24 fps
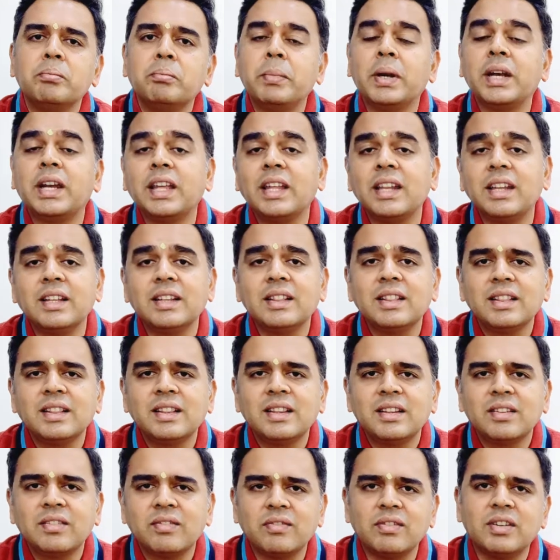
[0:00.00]
material
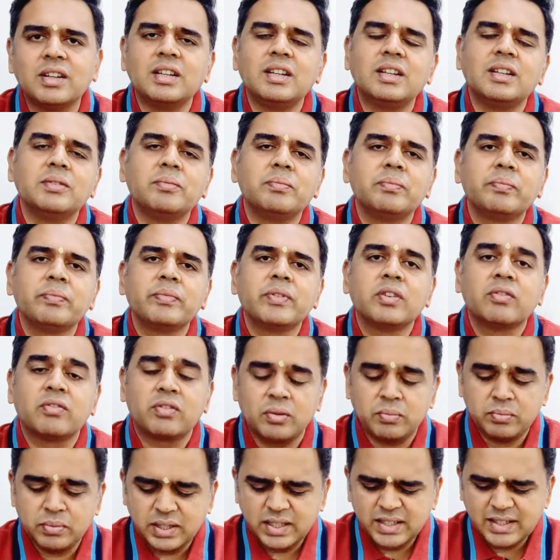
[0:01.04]
world,
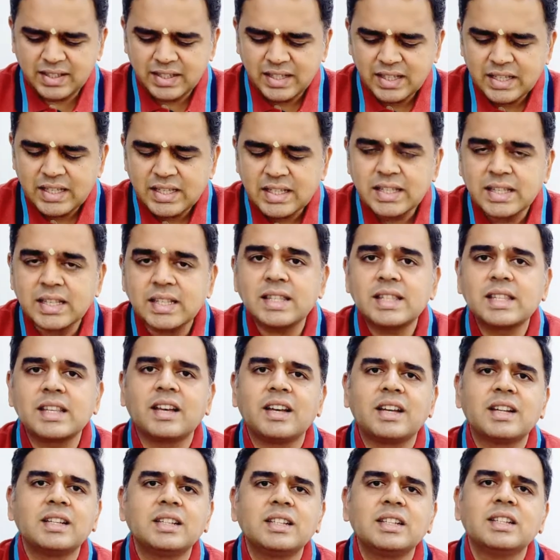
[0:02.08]
from this
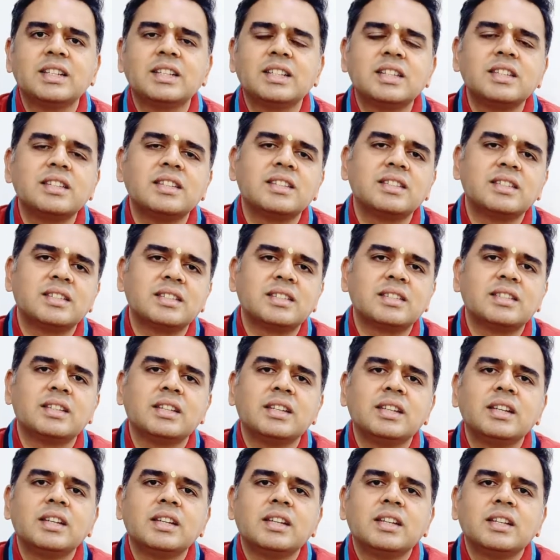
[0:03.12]
samsara
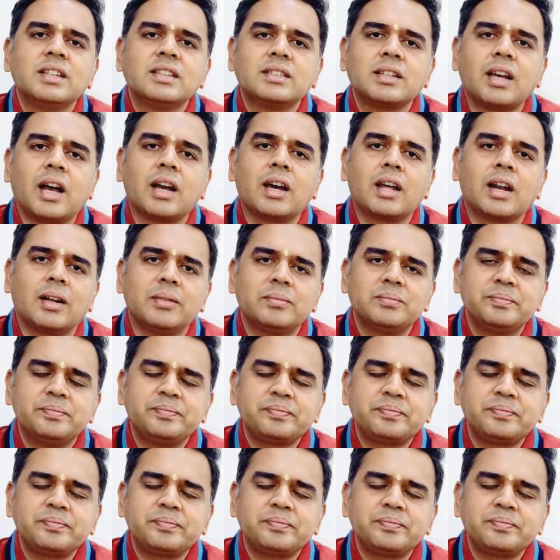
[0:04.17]
sagara.